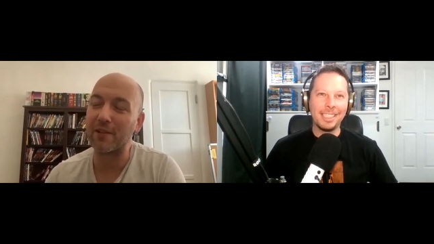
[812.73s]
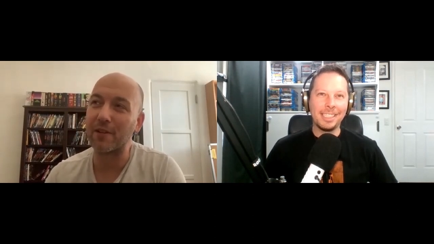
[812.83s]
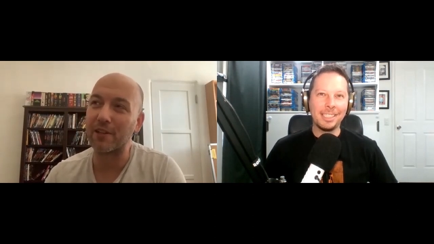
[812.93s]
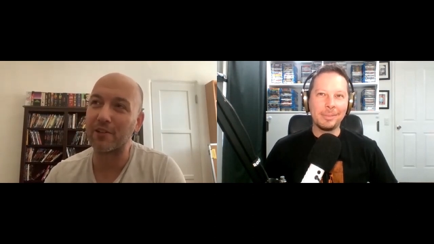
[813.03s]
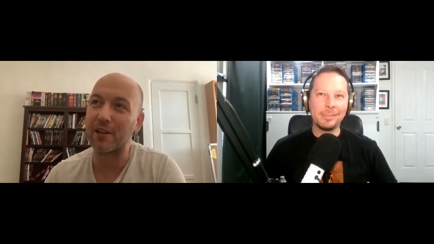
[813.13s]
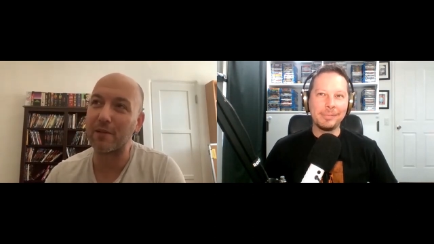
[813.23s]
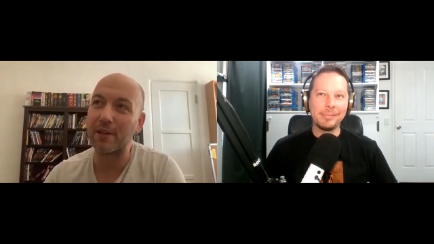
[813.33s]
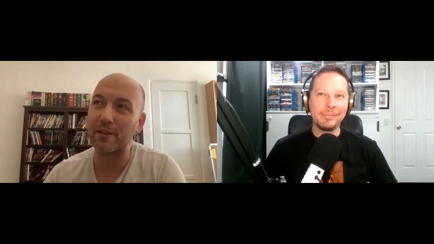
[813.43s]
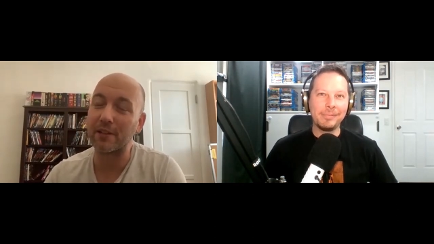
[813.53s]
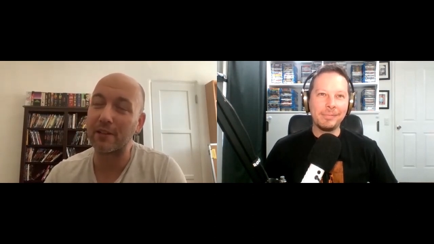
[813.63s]
Speaker 1: We went straight
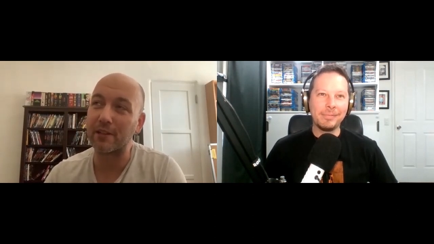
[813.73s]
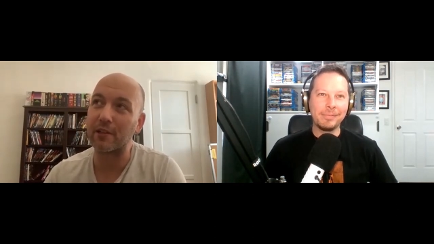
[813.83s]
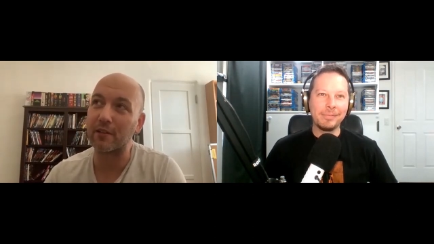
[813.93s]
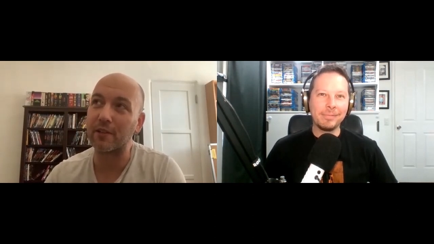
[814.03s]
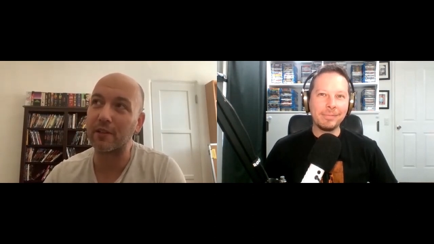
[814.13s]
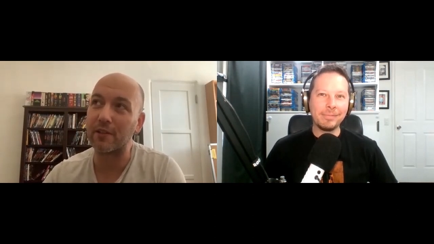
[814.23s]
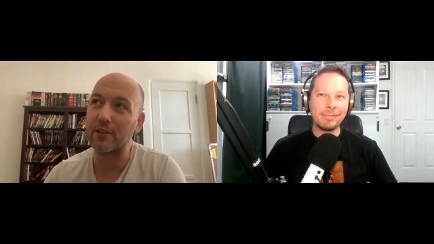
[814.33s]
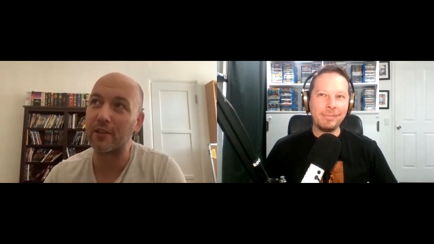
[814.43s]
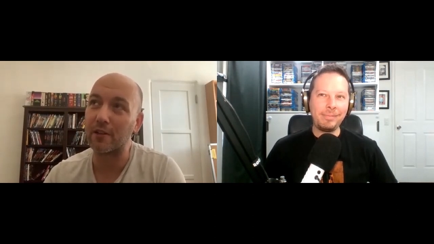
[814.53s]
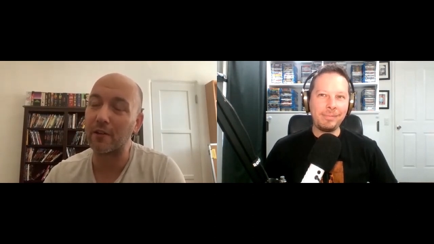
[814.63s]
basically into COVID.
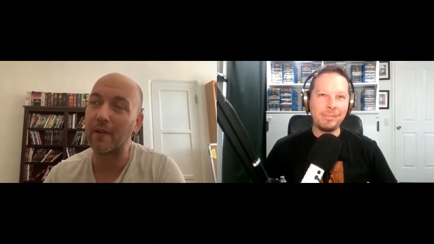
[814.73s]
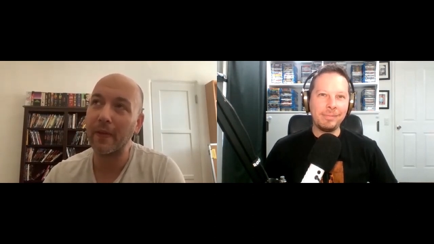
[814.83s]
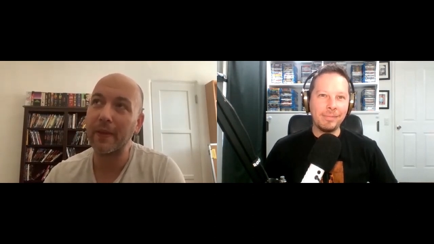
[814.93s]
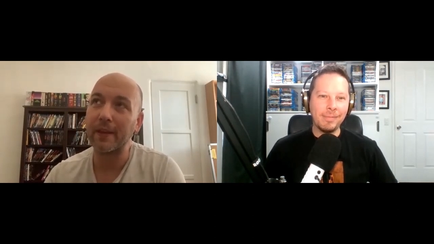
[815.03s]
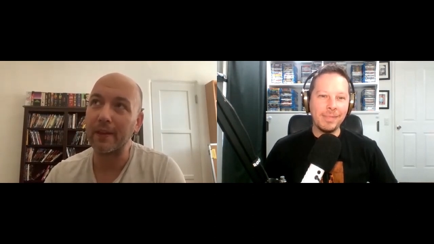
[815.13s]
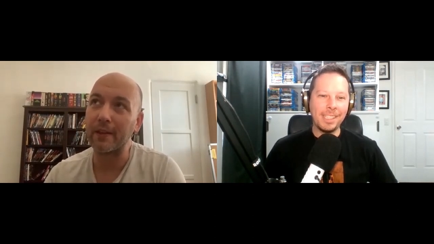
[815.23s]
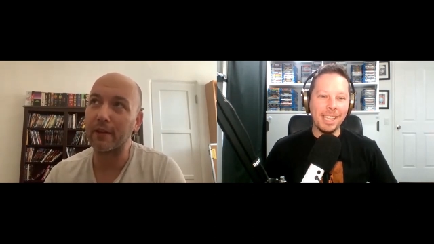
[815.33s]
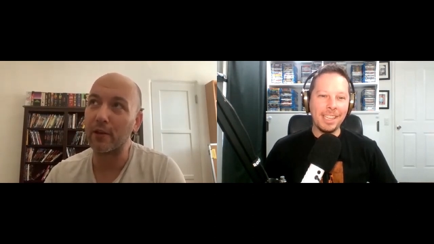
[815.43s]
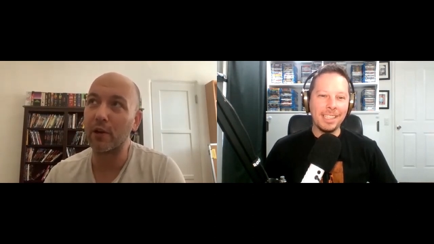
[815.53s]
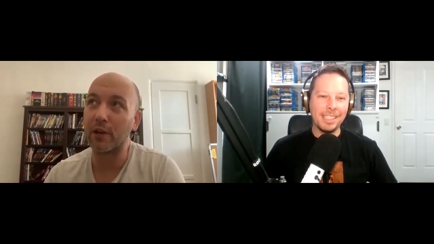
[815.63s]
So, you know,
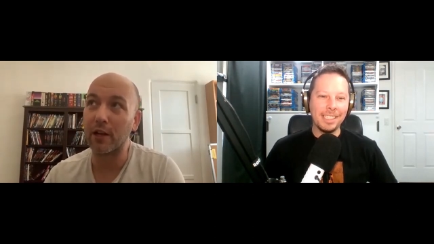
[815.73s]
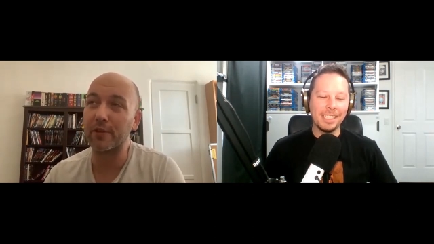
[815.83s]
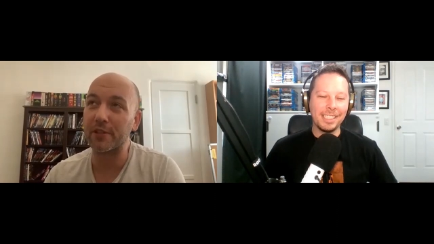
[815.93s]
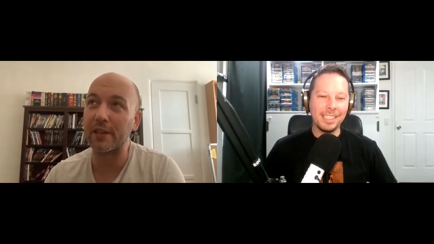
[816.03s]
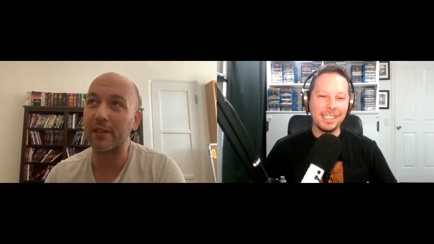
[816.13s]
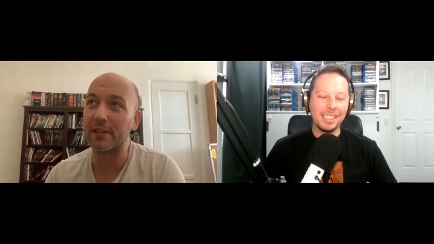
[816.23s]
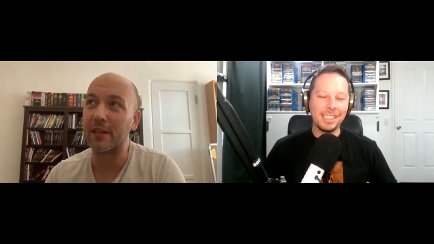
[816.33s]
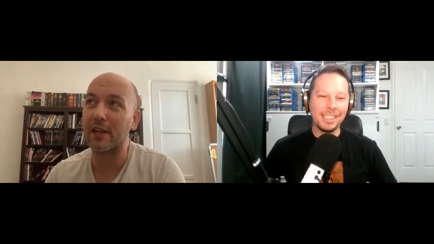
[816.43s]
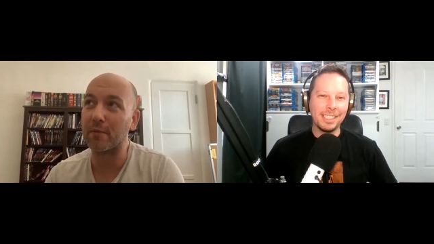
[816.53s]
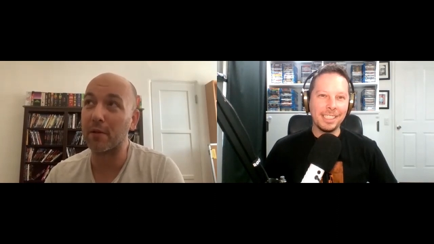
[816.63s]
there were a couple scenes that
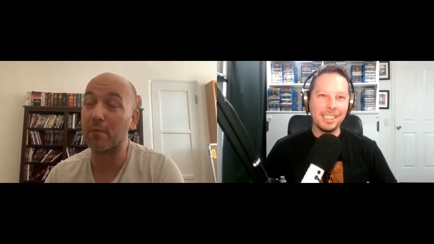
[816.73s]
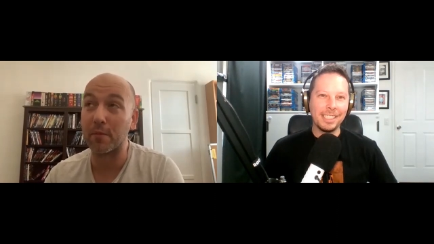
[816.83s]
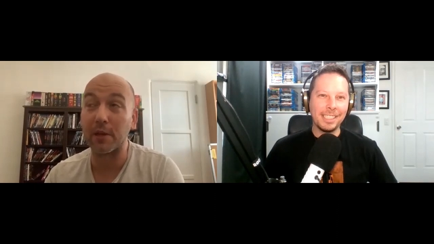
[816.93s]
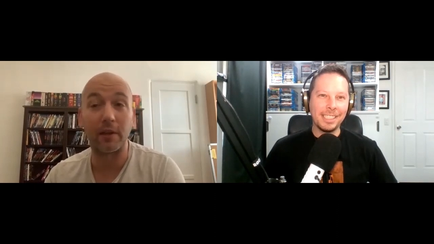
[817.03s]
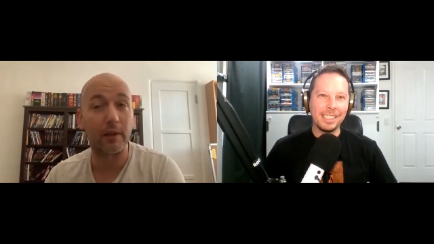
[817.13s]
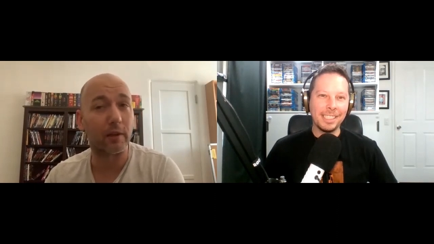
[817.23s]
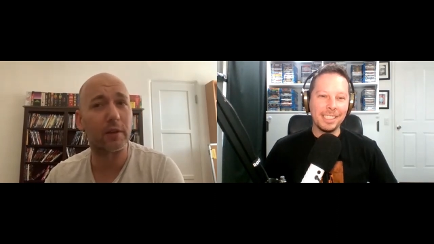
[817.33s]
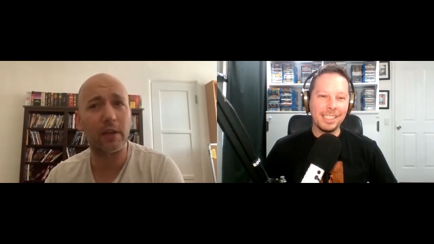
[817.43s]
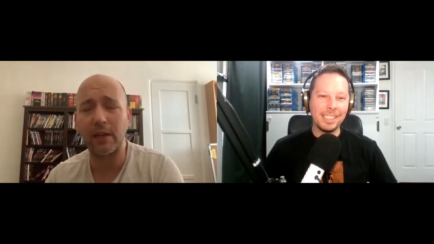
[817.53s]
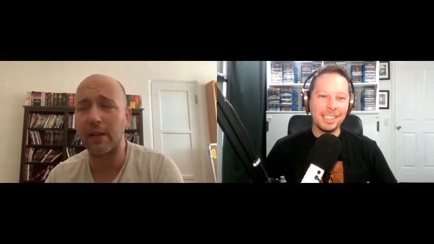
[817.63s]
I remember being like,
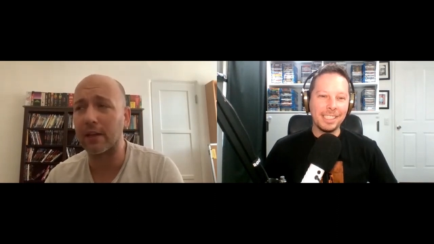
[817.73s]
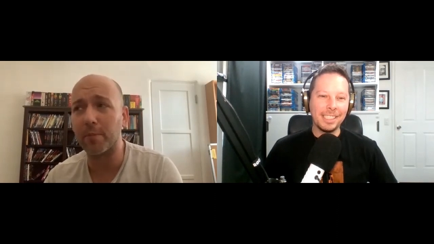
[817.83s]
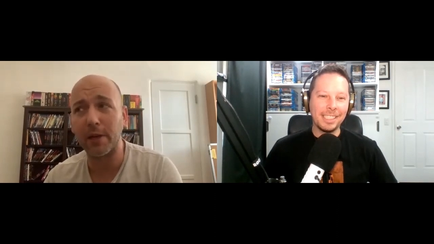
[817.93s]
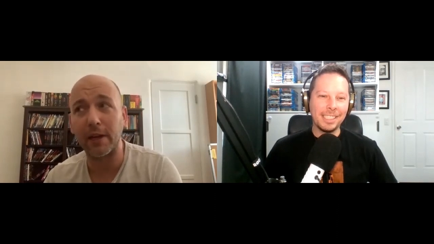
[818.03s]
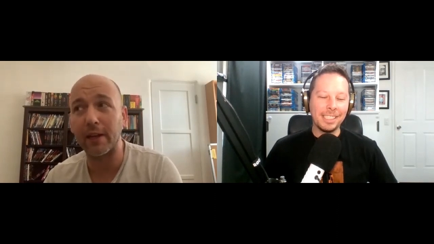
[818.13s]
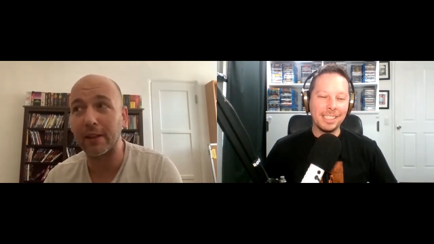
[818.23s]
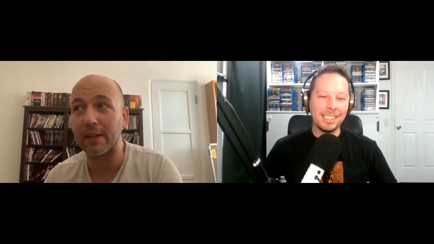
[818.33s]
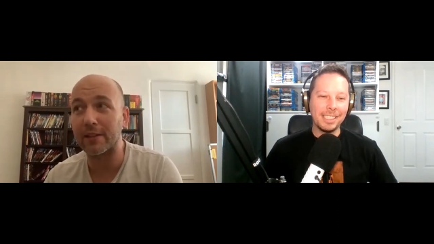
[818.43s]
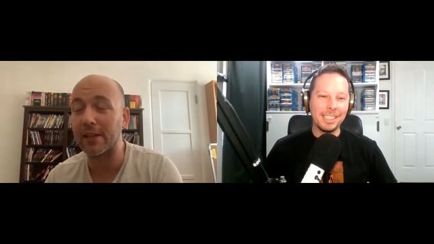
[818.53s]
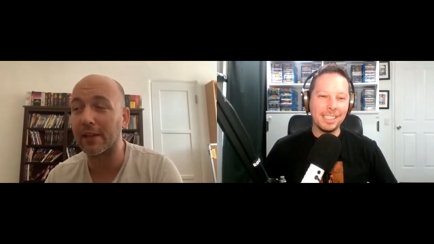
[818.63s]
"Okay, I hope I got that
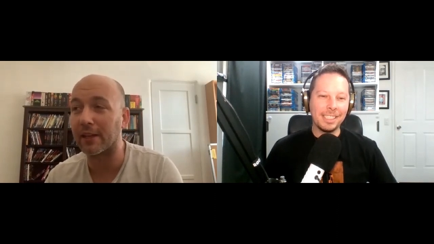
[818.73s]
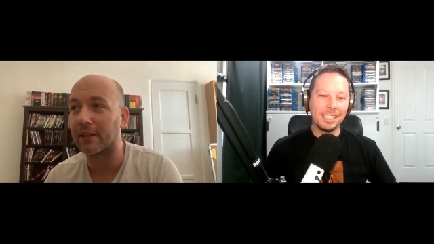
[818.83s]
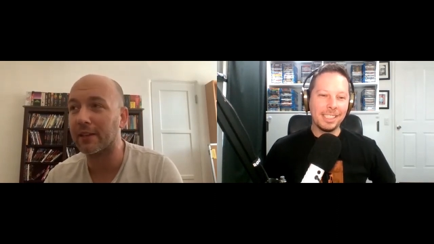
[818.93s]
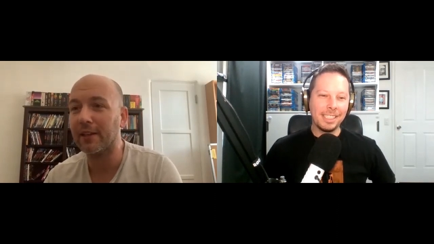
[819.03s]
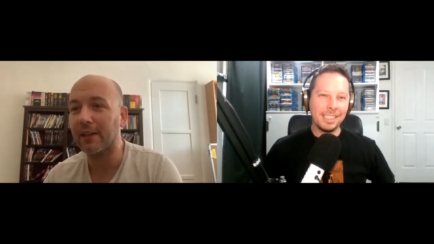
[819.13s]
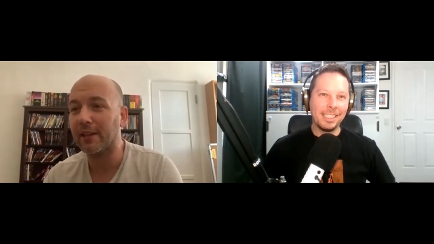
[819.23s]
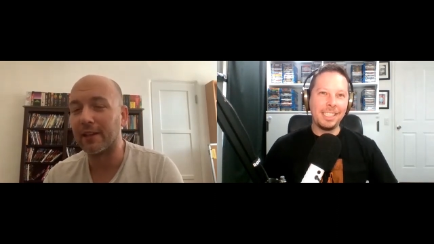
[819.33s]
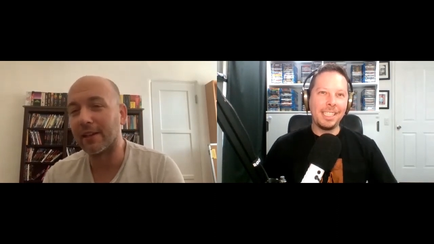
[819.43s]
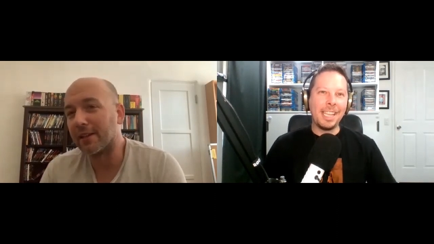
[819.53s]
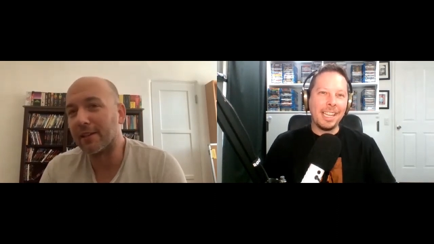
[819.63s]
scene,"
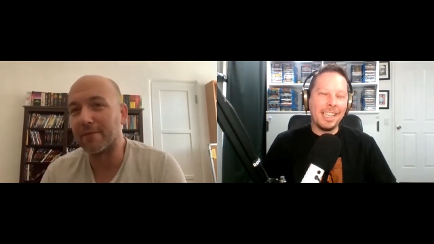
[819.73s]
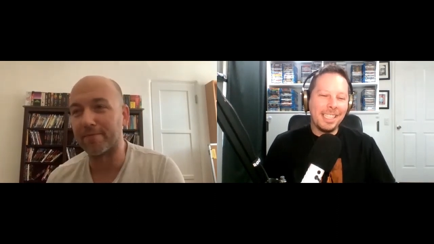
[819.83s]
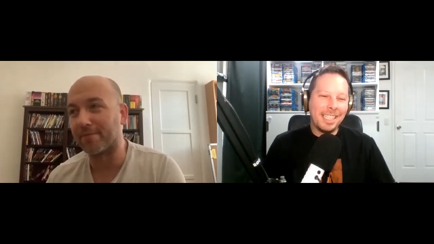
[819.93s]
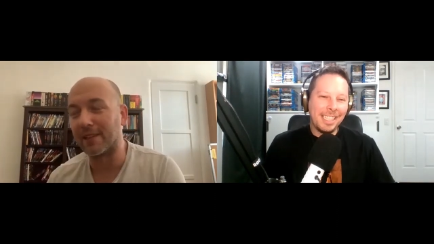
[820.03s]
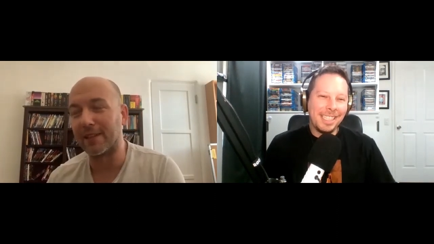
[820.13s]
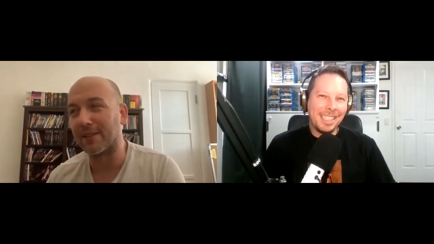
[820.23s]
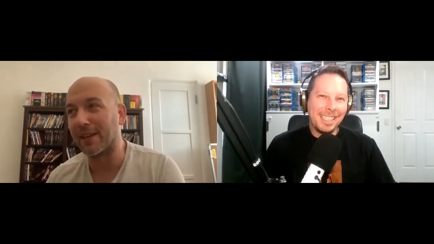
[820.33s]
and yeah. then you know,